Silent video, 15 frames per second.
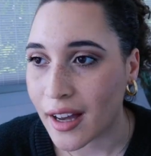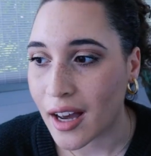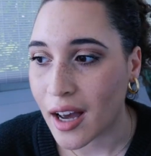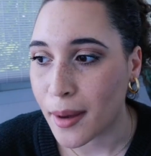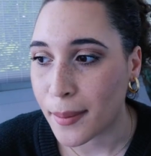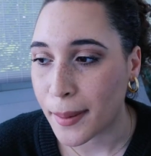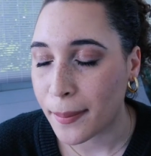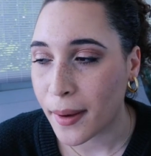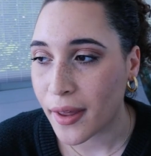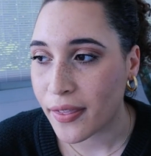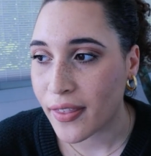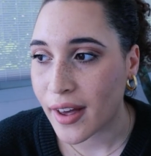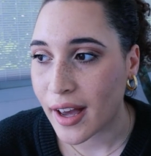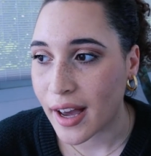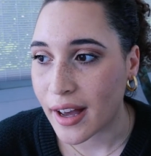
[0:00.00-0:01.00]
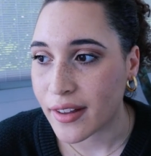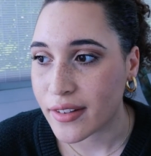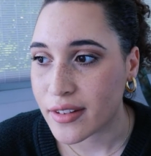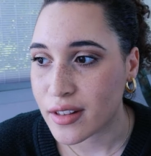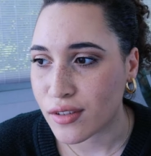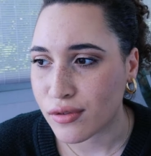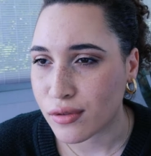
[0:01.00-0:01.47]
Um, I bought that
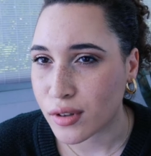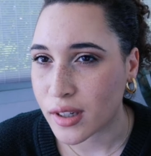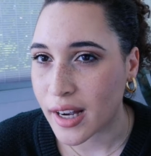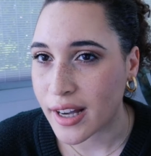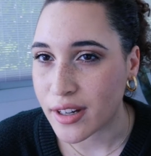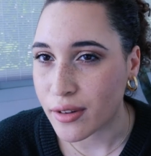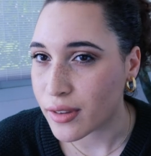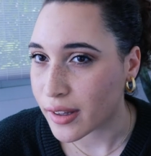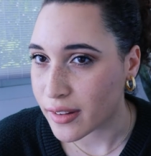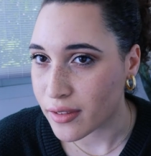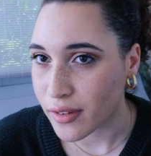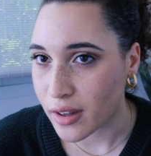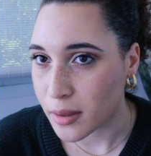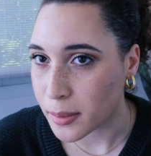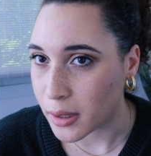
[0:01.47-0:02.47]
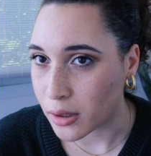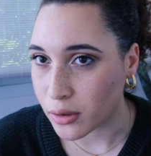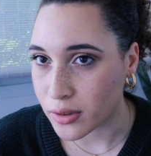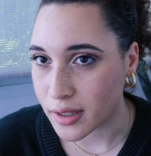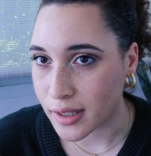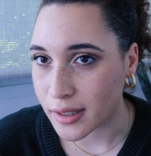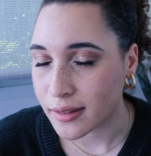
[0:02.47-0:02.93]
at Sephora. I don't think it's available at
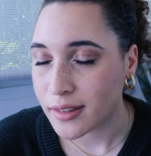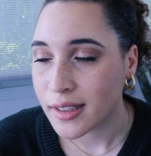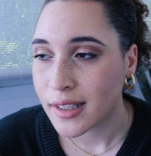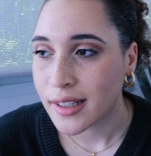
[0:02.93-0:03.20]
Ulta.